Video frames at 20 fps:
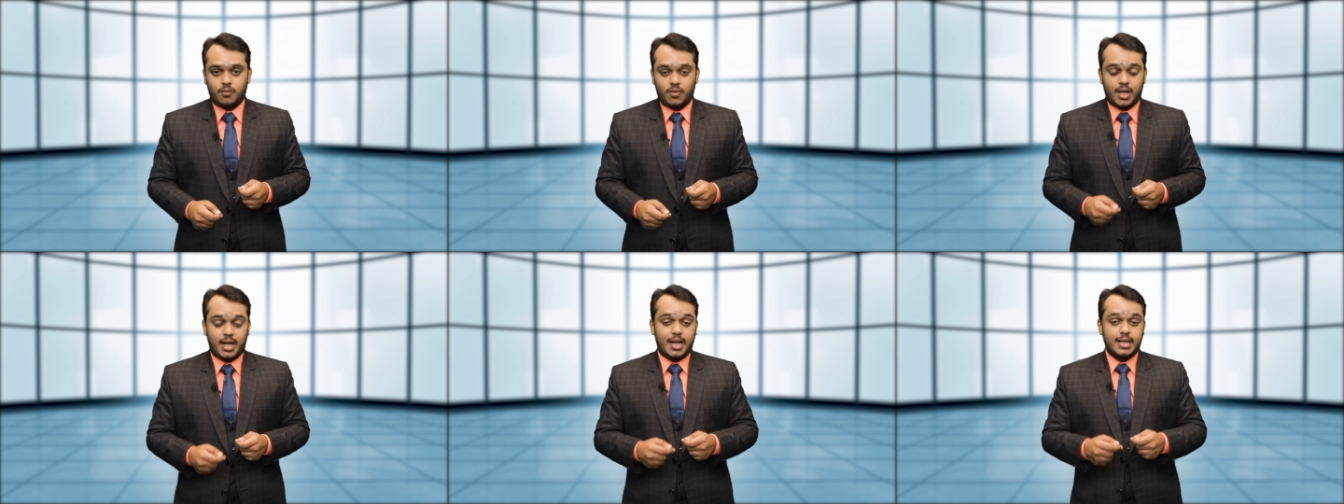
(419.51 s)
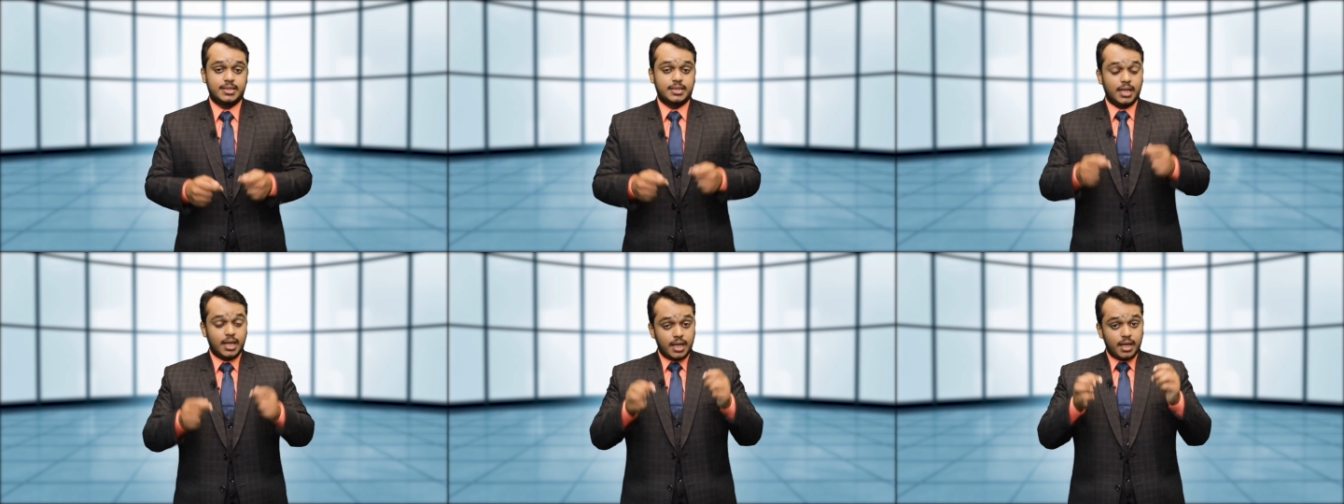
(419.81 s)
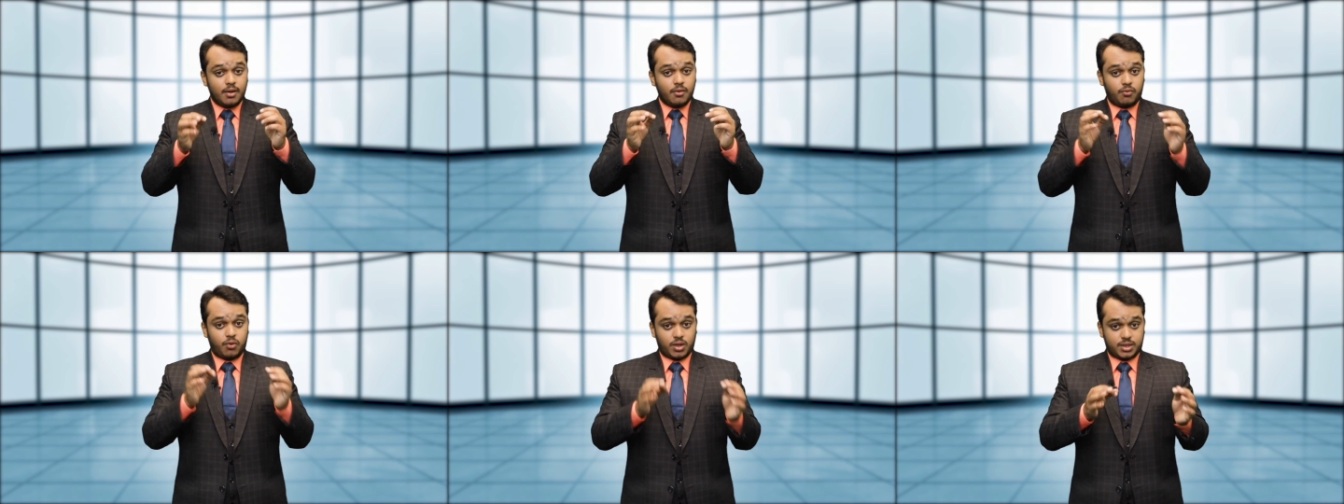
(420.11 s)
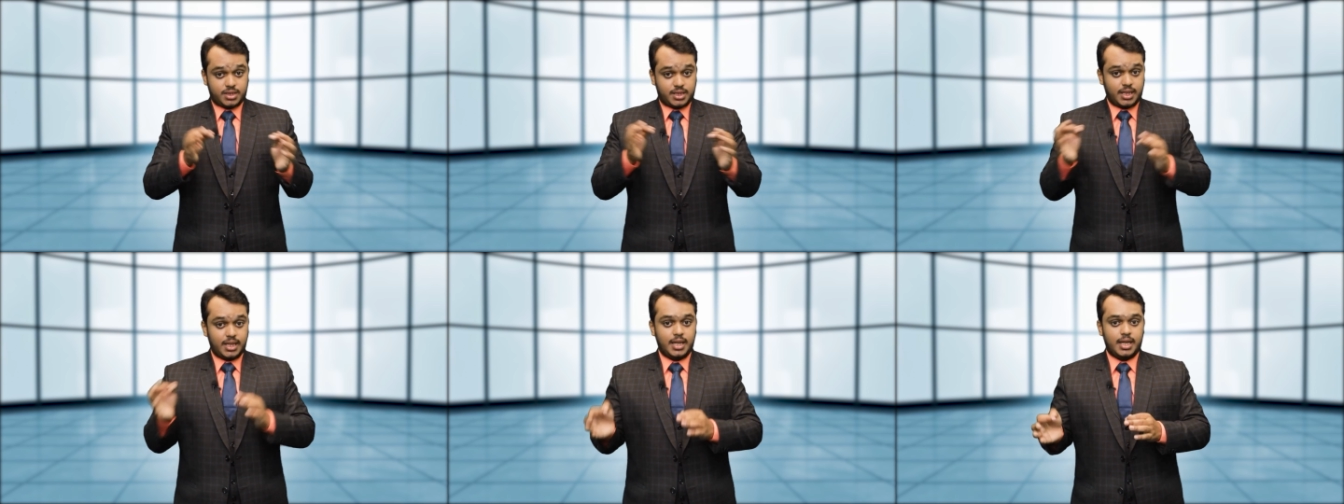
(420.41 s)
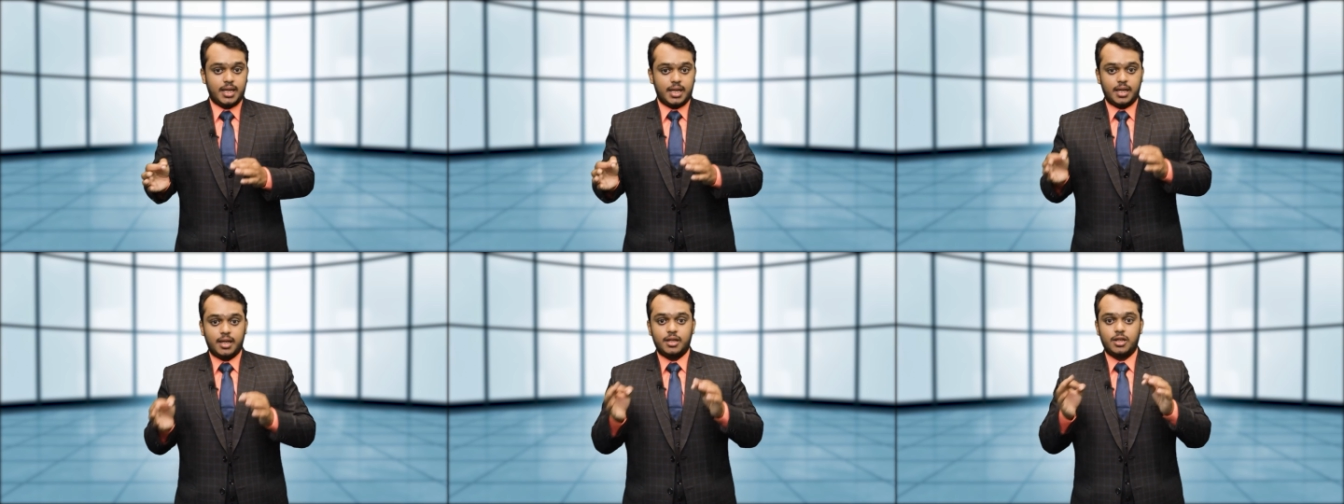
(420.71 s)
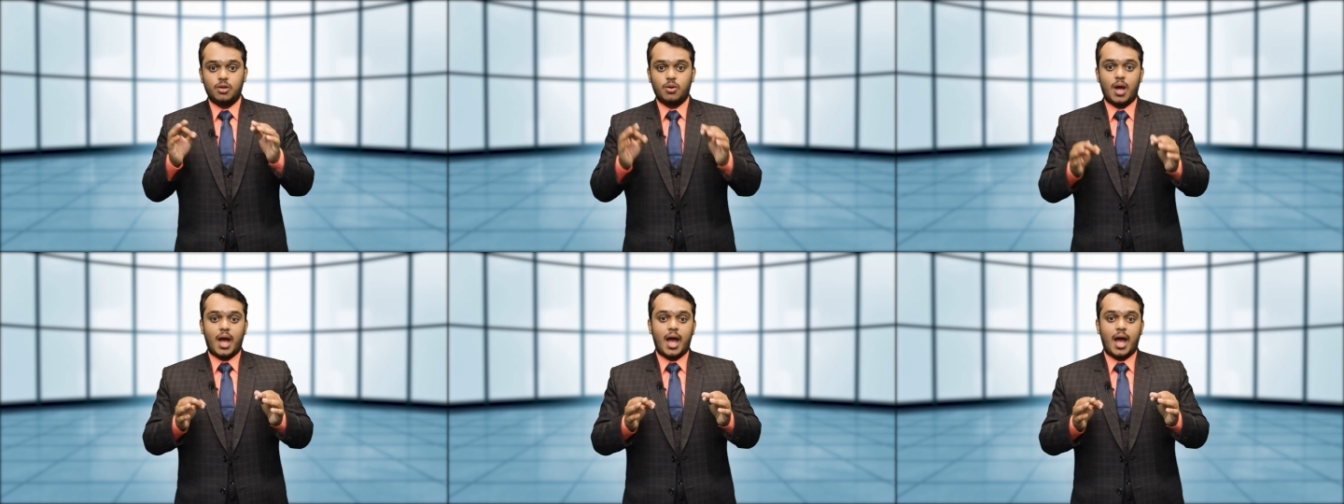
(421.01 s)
Whereas for CA, you